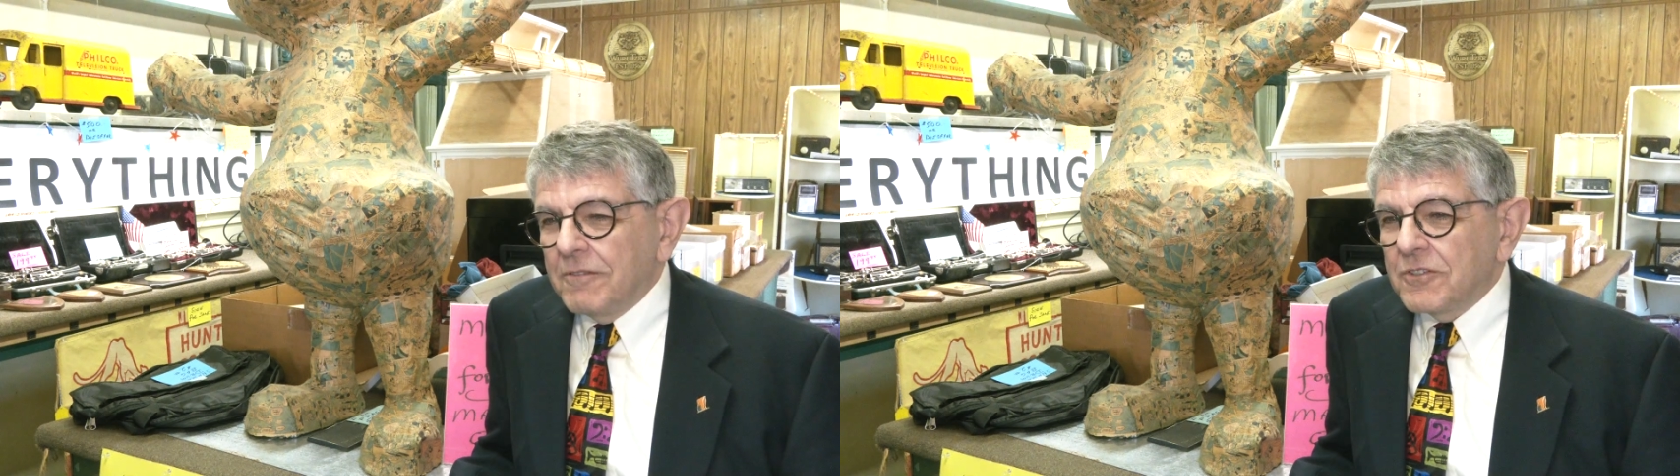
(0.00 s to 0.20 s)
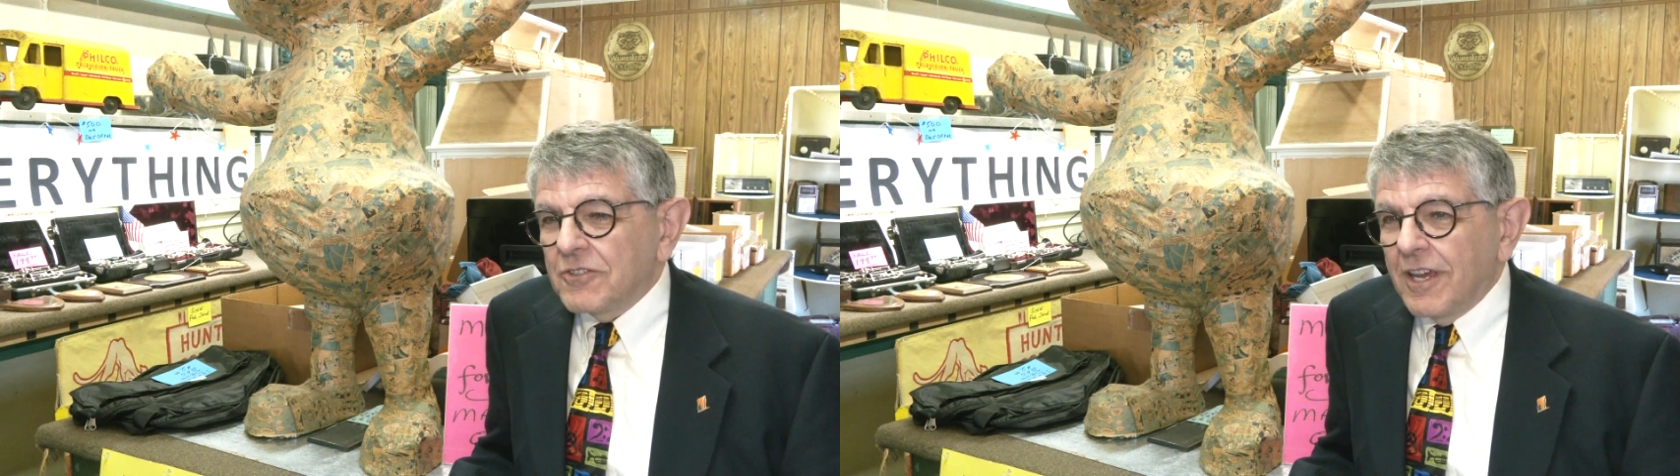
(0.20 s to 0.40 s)

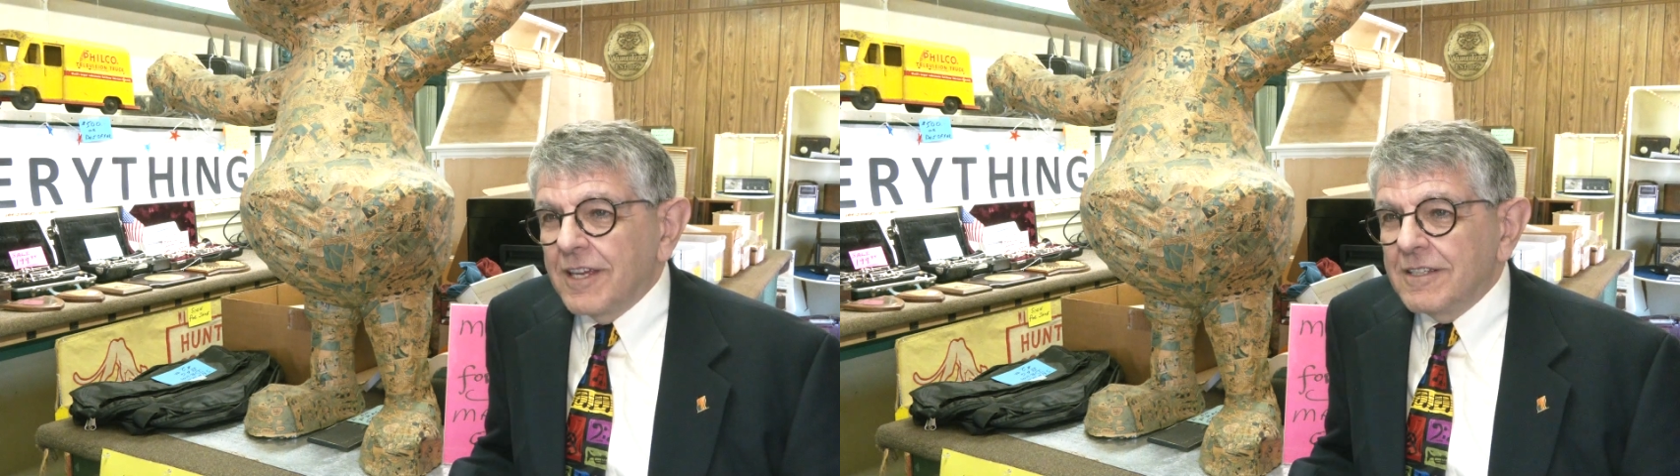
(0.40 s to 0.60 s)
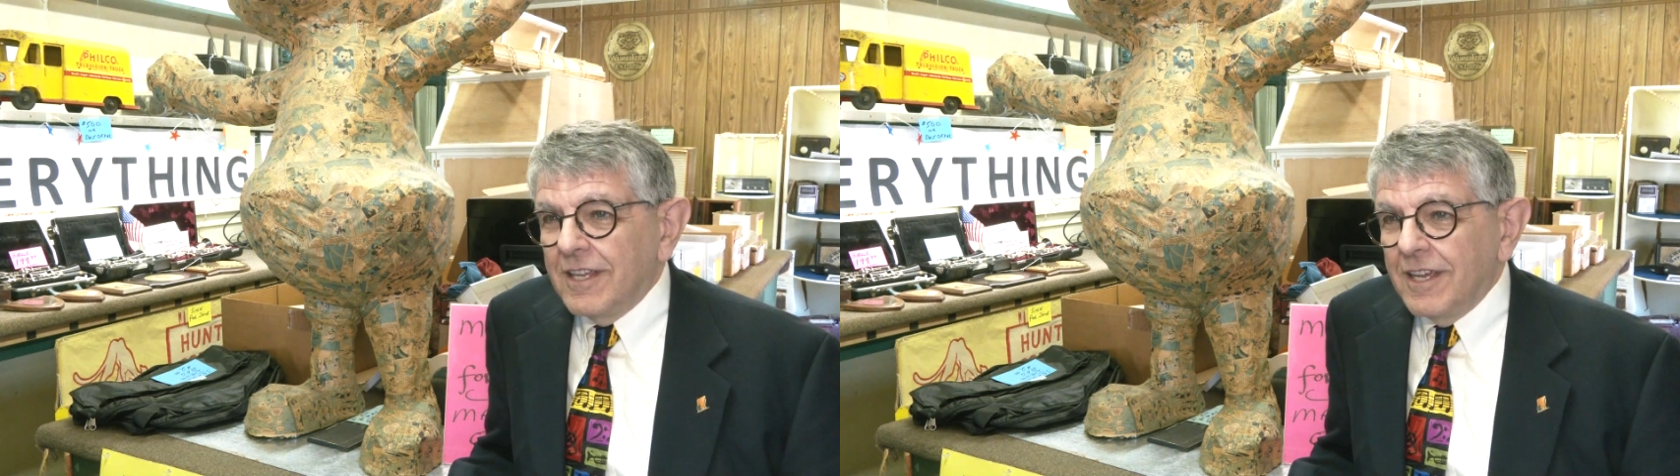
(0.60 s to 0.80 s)
of a
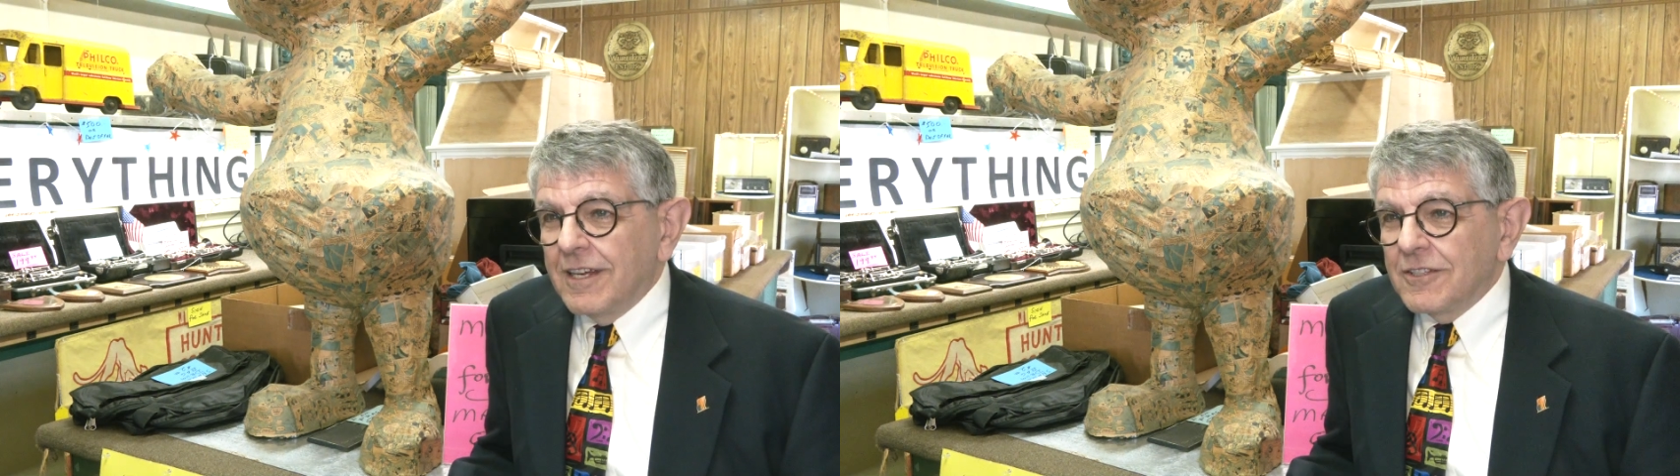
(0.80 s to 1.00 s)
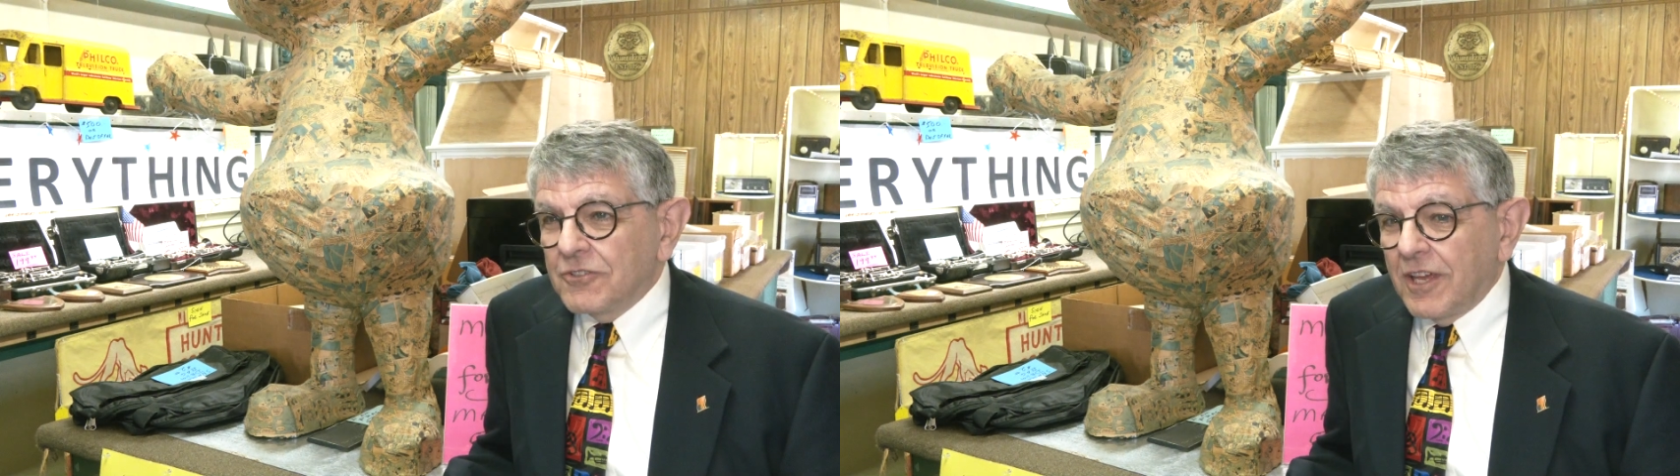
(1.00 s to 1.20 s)
sad day
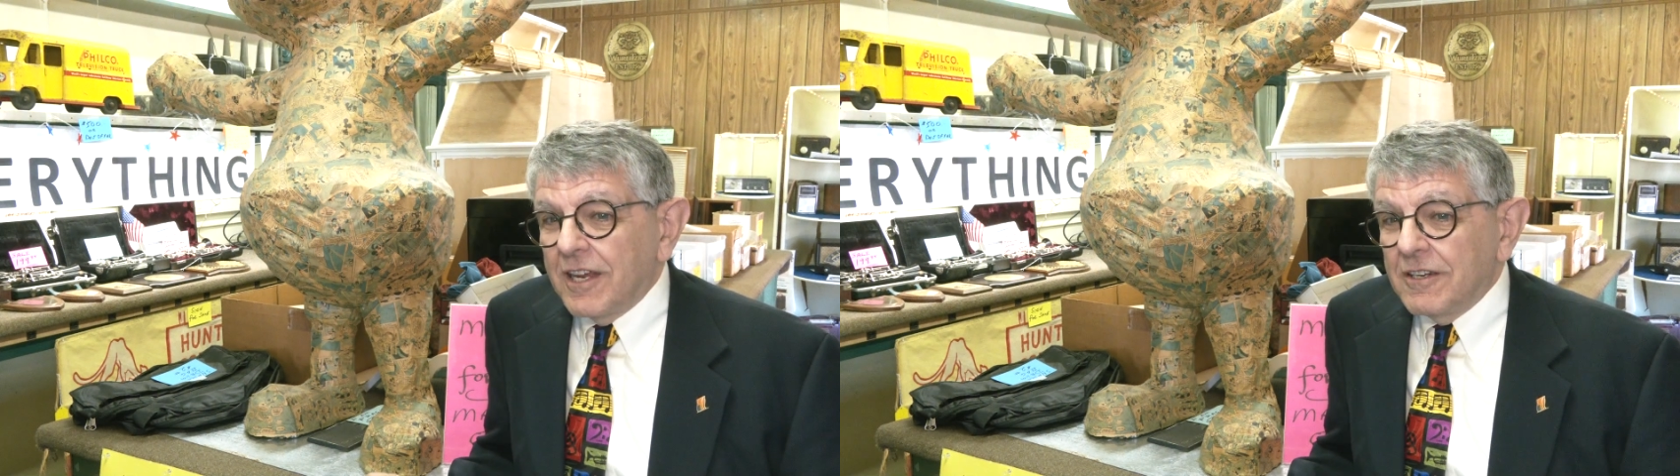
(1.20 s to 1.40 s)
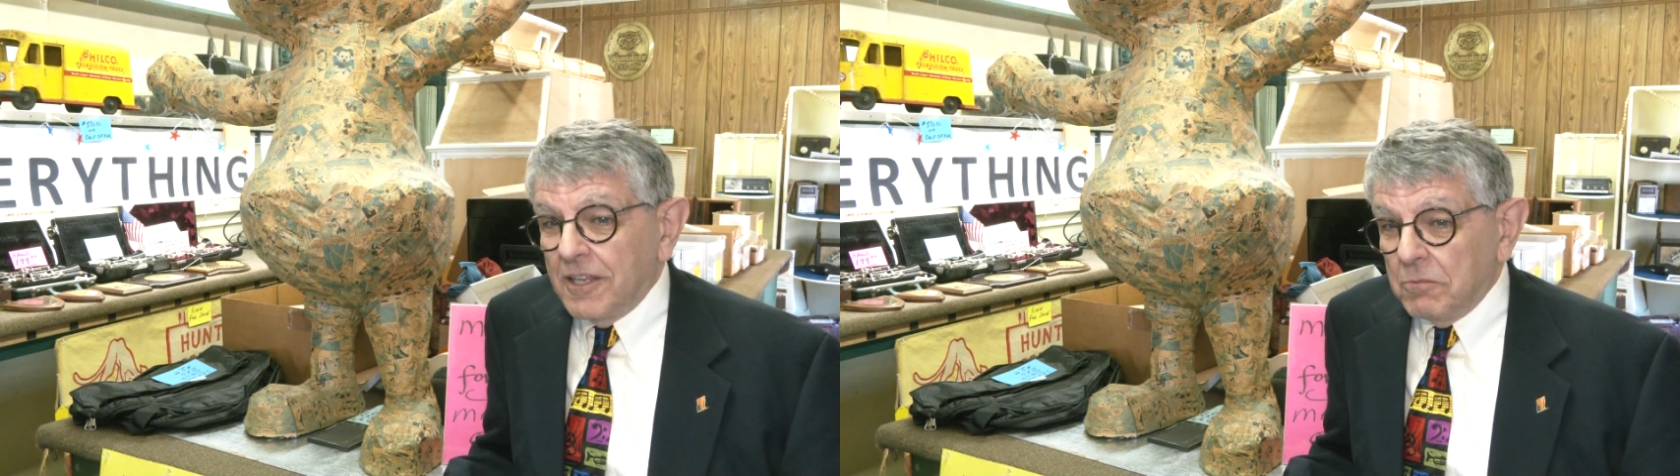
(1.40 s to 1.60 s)
on
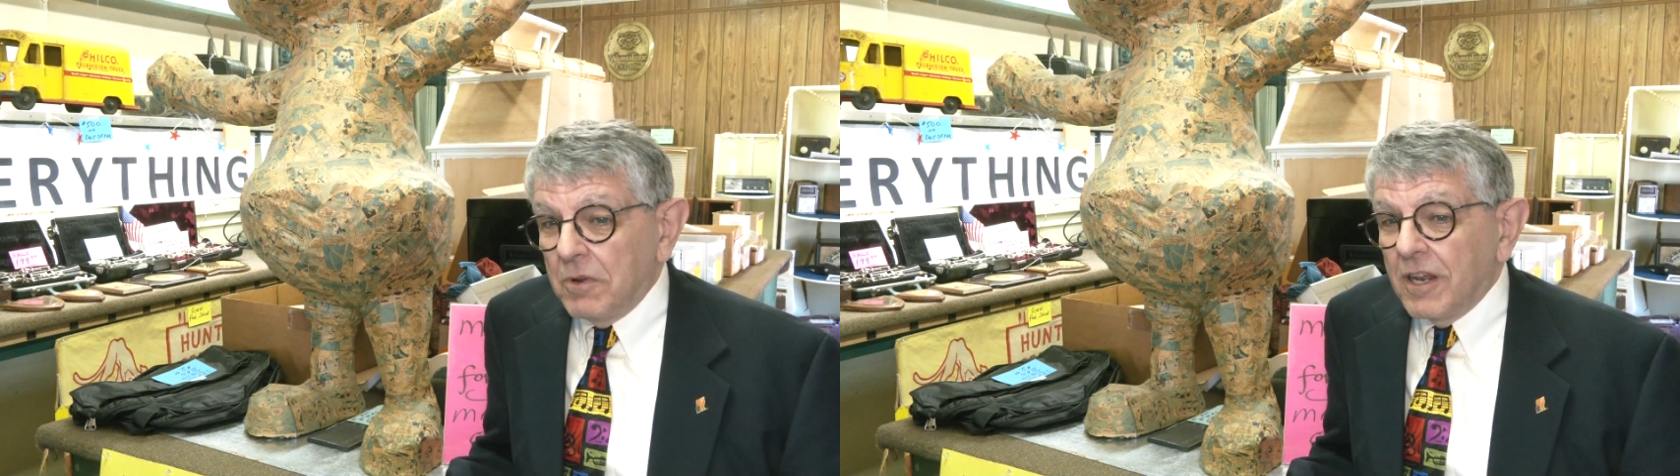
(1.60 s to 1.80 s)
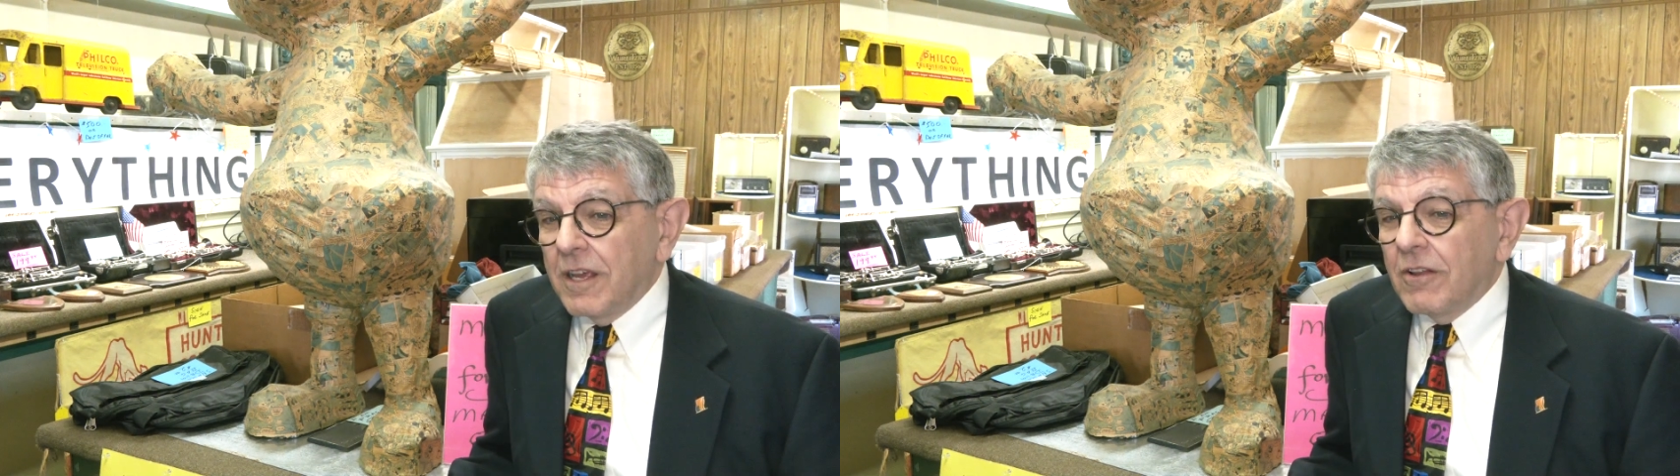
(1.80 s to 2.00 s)
Saturday
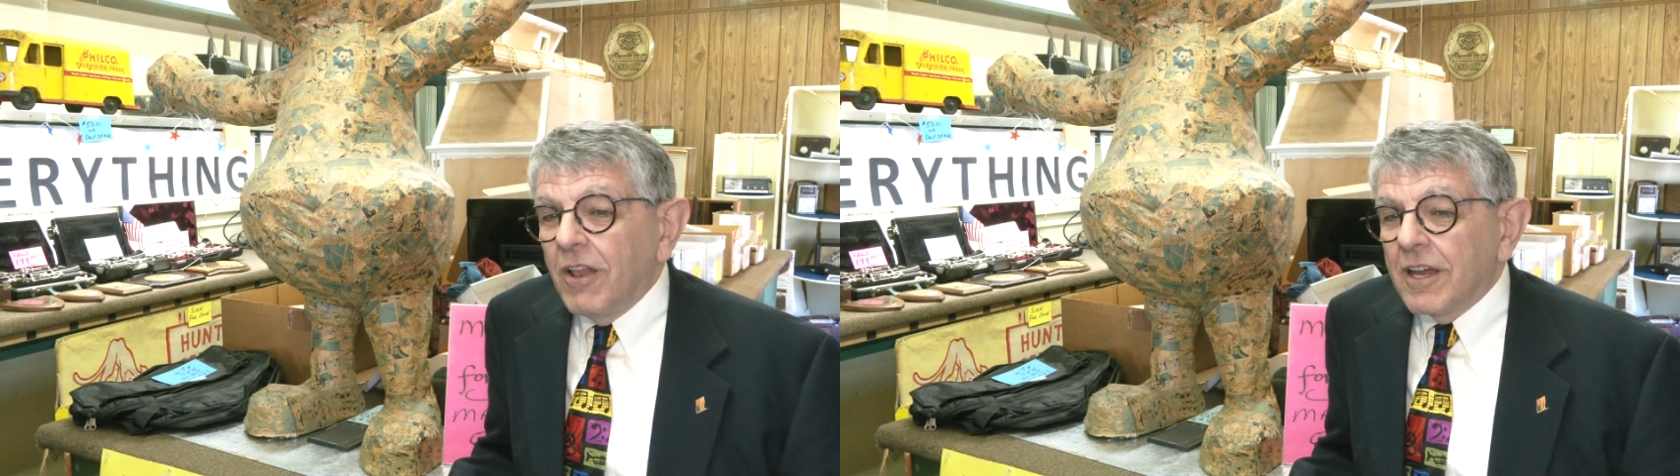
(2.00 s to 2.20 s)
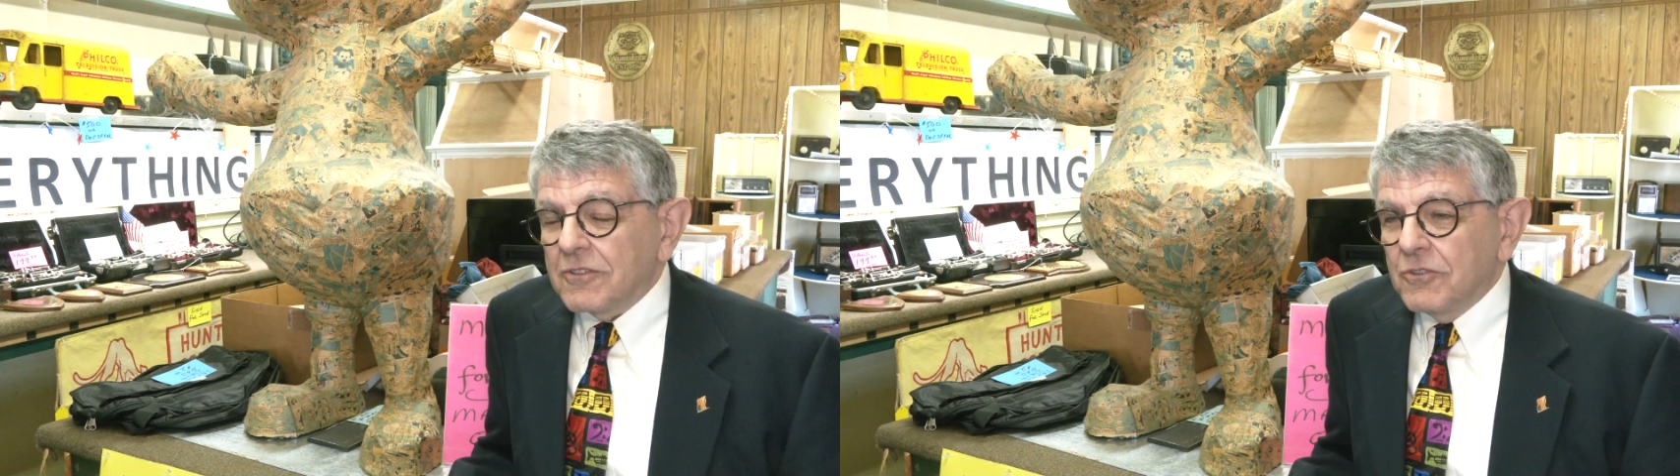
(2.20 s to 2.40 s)
when I lock